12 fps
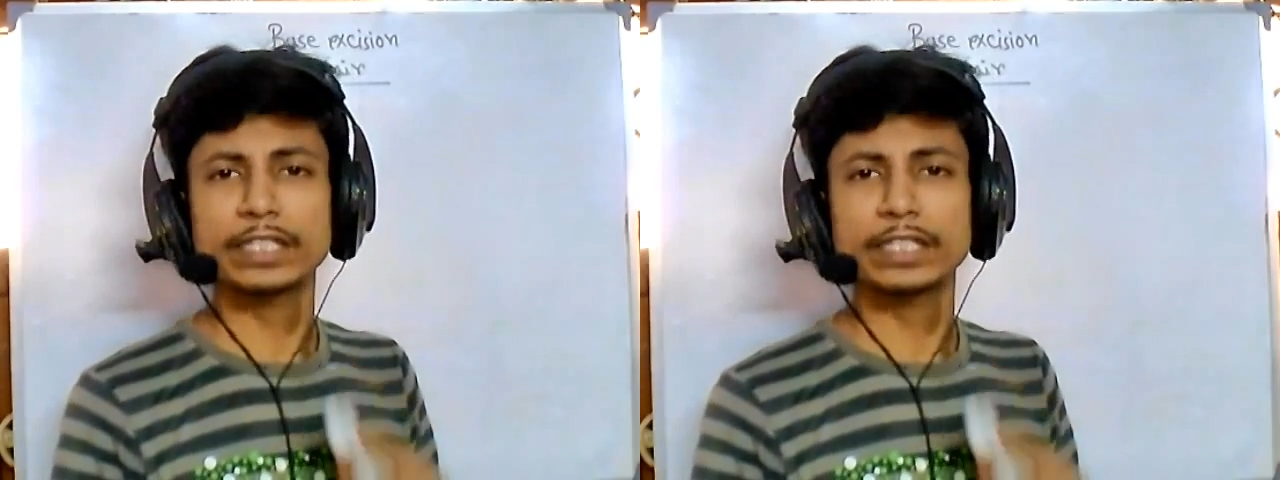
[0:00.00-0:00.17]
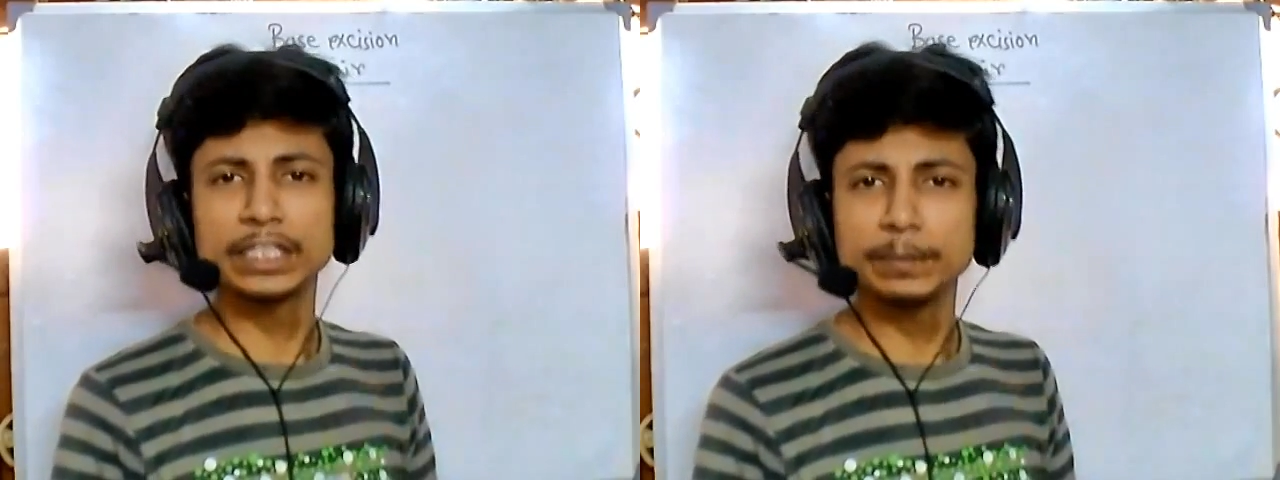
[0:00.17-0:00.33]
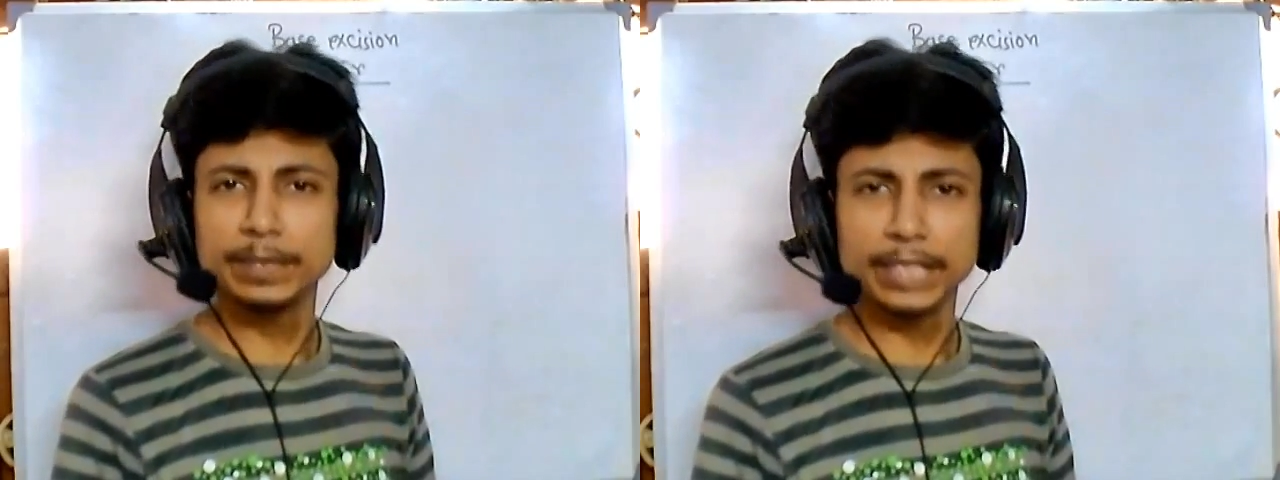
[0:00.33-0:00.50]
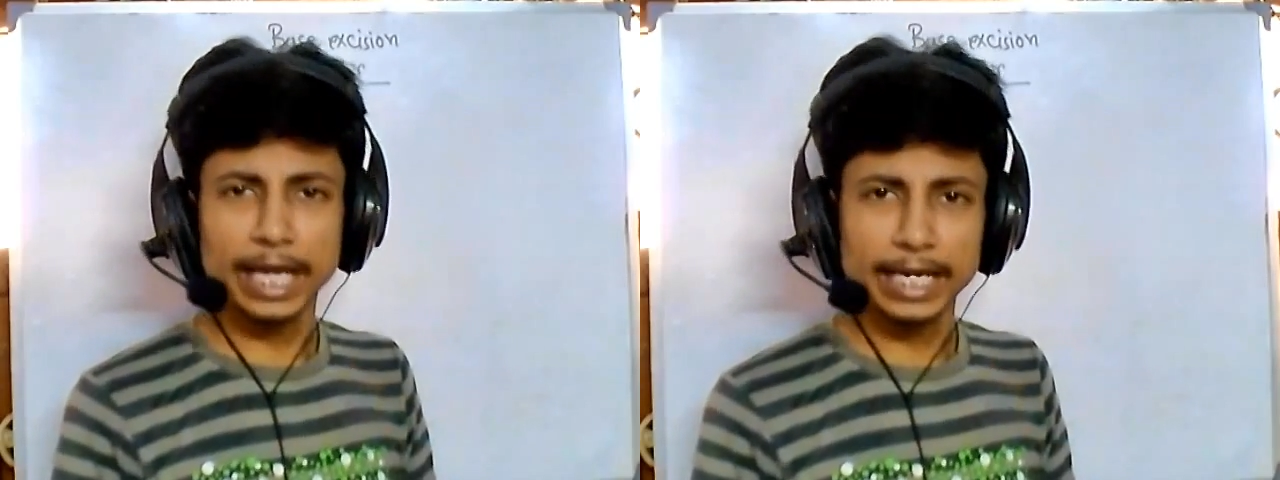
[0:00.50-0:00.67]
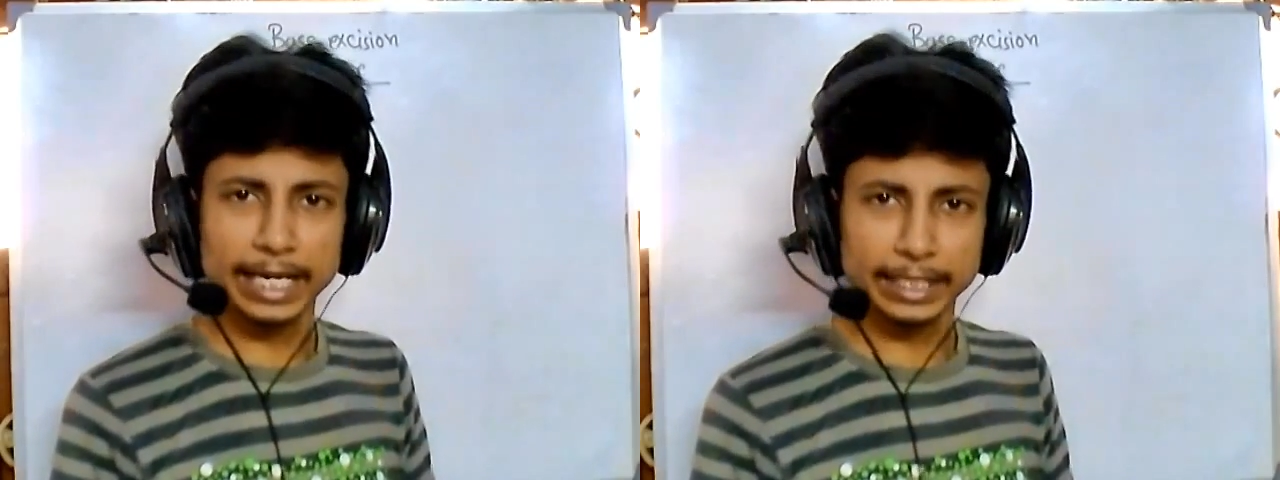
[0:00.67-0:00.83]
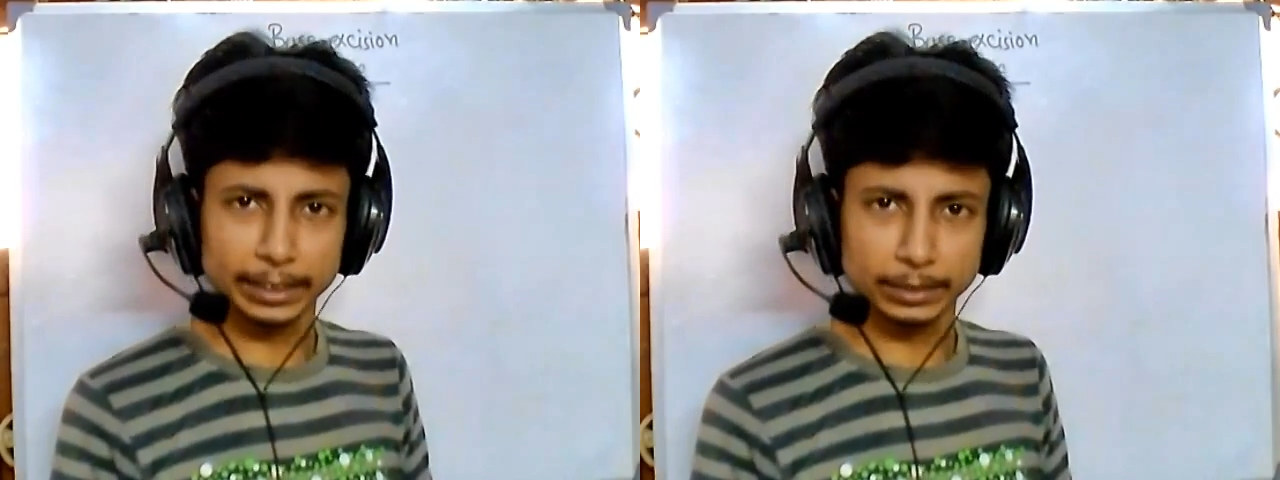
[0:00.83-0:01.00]

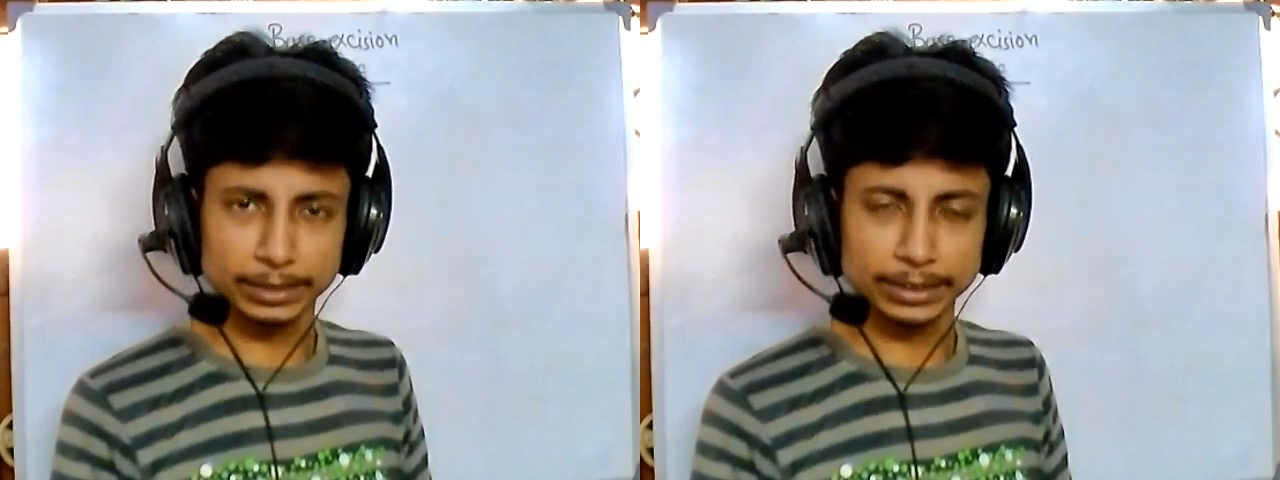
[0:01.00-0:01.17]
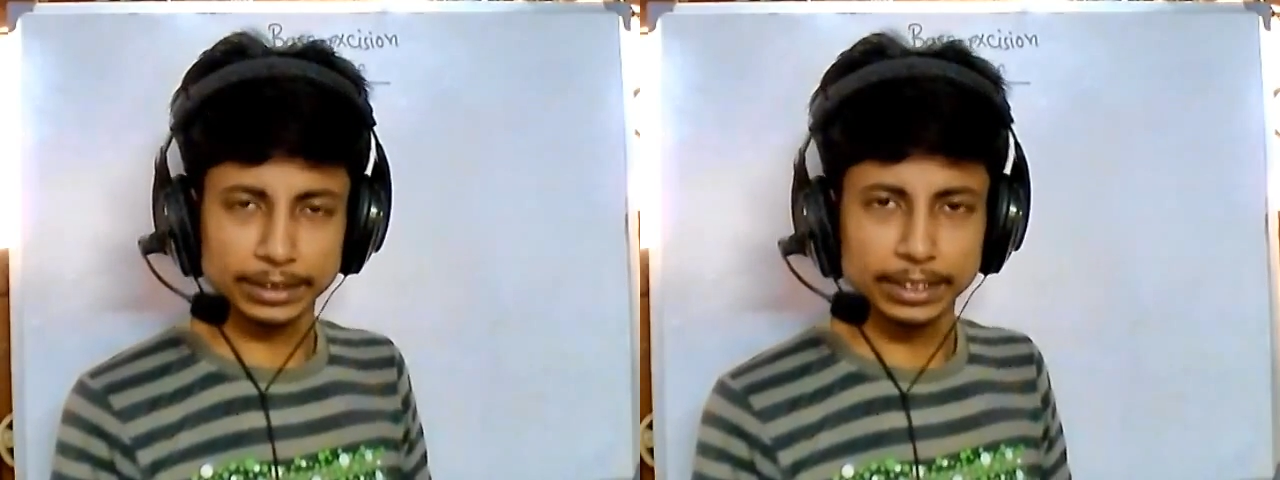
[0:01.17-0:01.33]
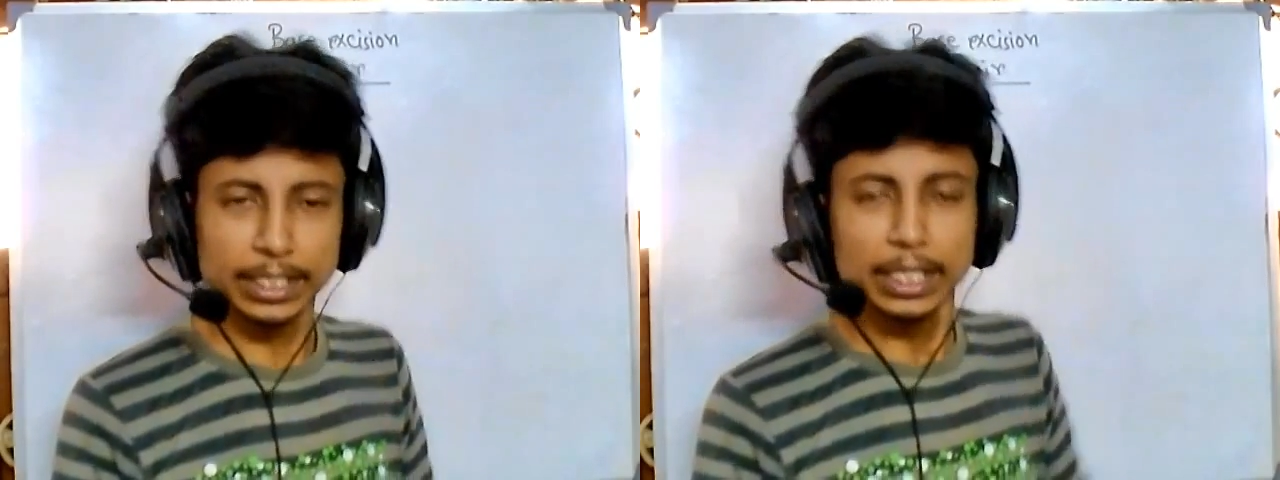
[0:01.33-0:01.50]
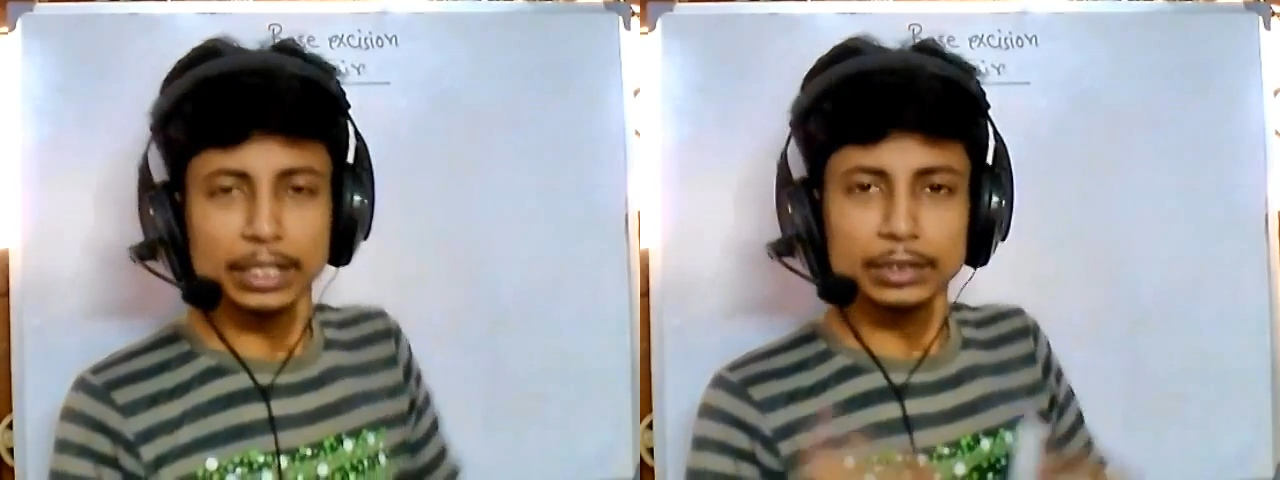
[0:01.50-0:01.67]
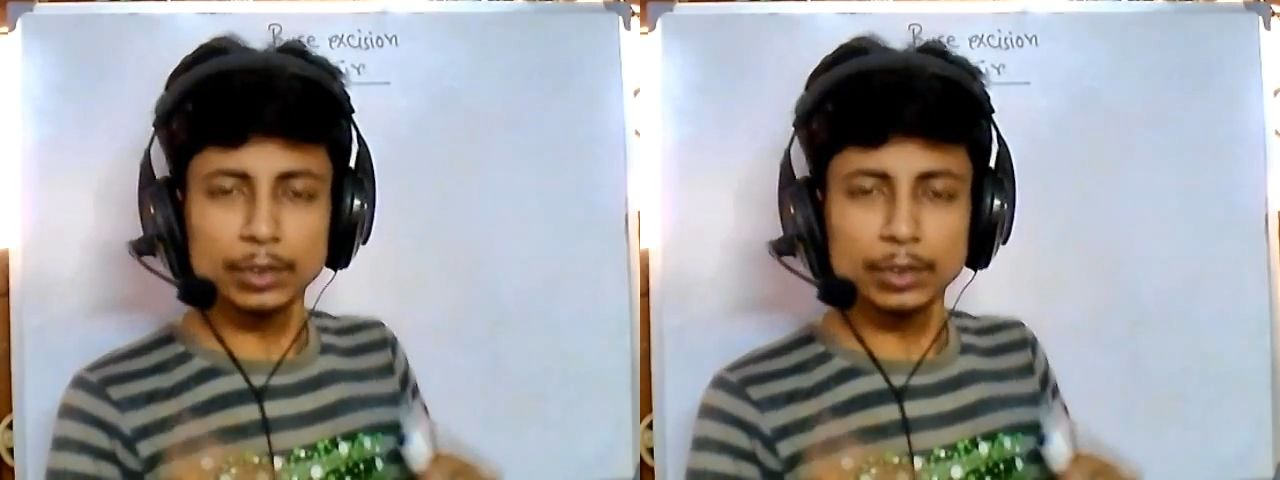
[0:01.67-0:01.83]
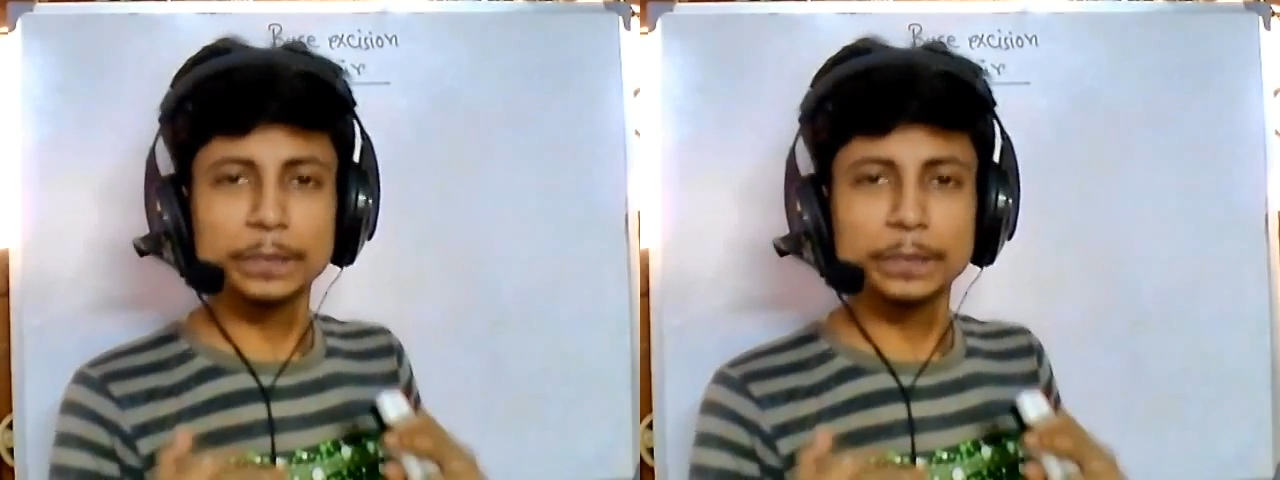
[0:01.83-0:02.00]
3-methyladenosine,
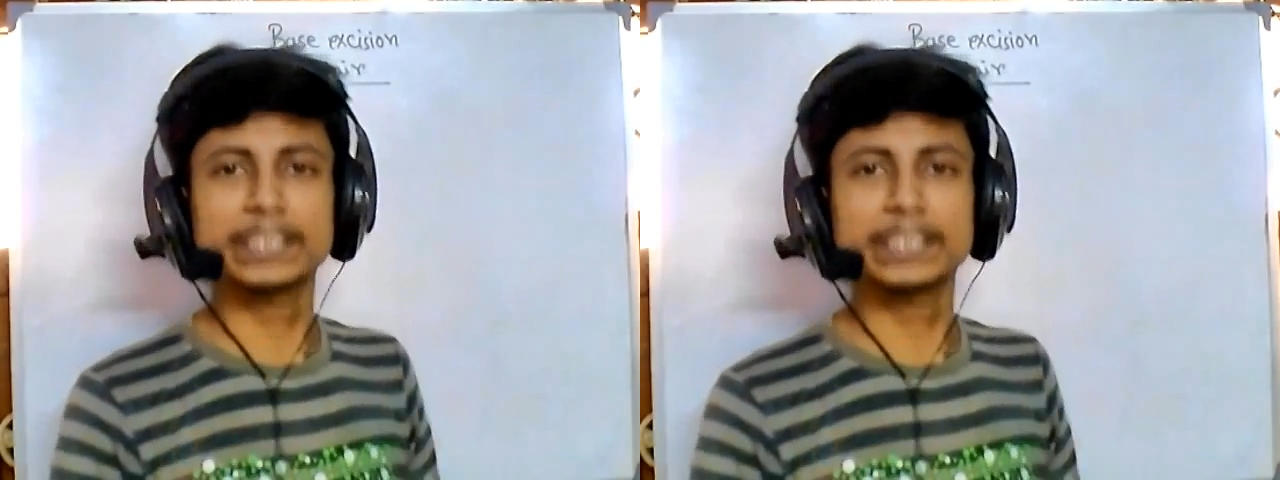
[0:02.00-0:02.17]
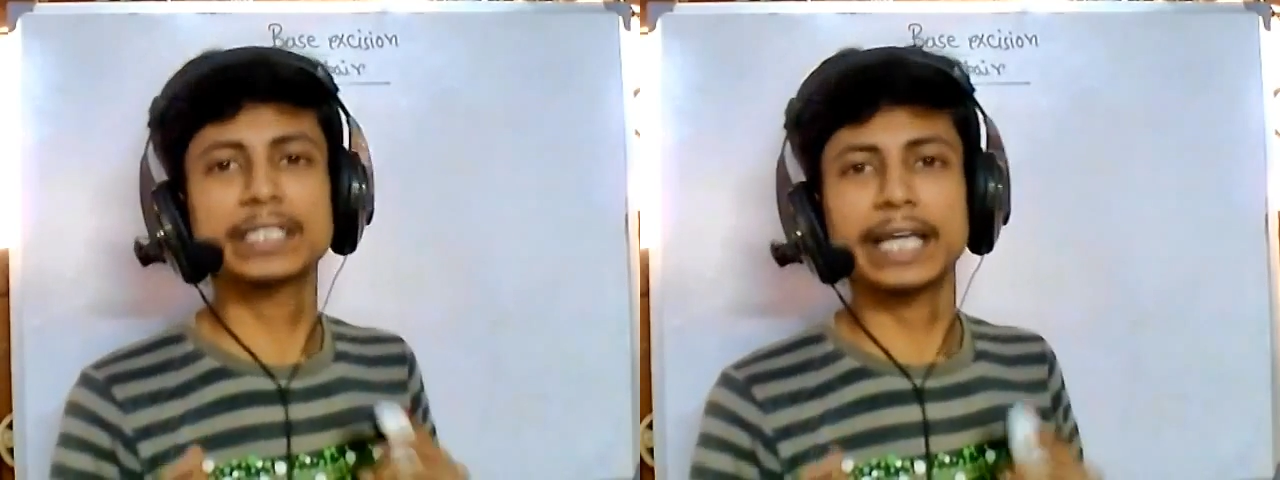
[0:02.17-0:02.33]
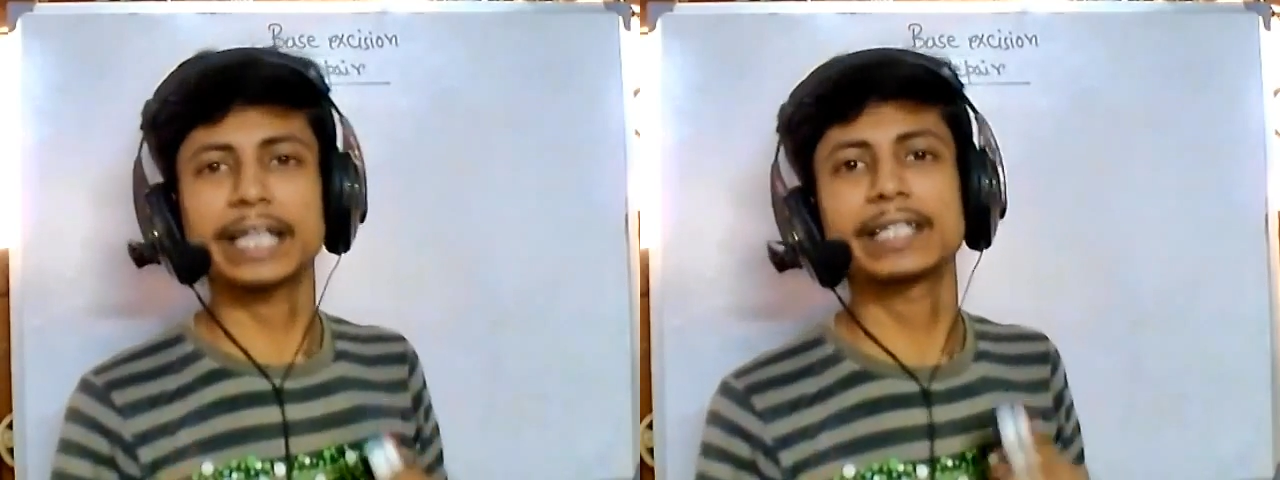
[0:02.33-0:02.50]
those bases can